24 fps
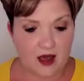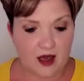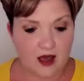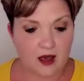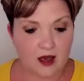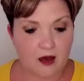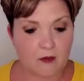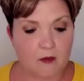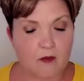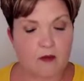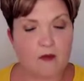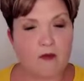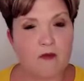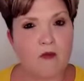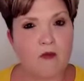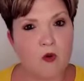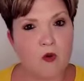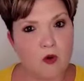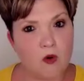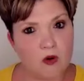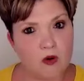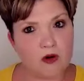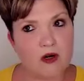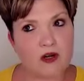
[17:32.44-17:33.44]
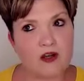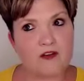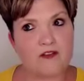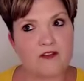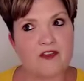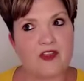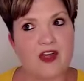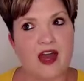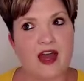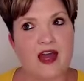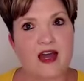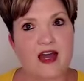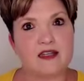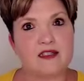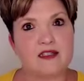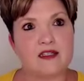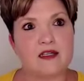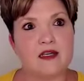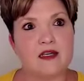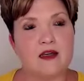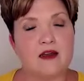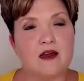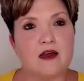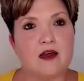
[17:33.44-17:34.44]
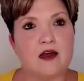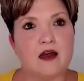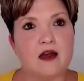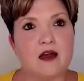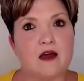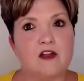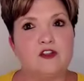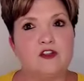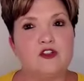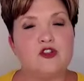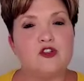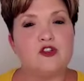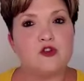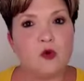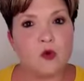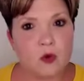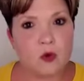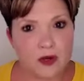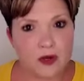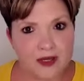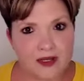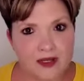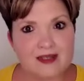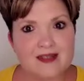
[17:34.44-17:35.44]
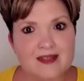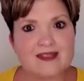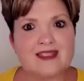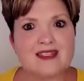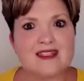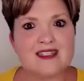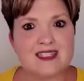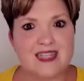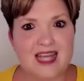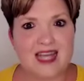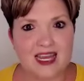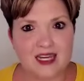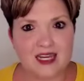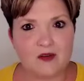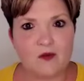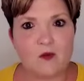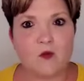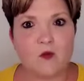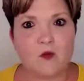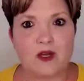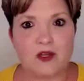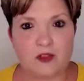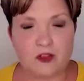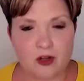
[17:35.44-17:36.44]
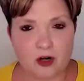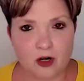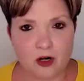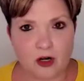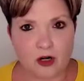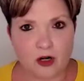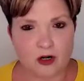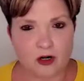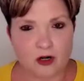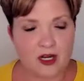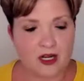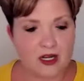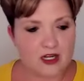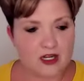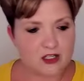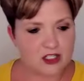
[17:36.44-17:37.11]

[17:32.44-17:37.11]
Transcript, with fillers: um, more of that joy state with her.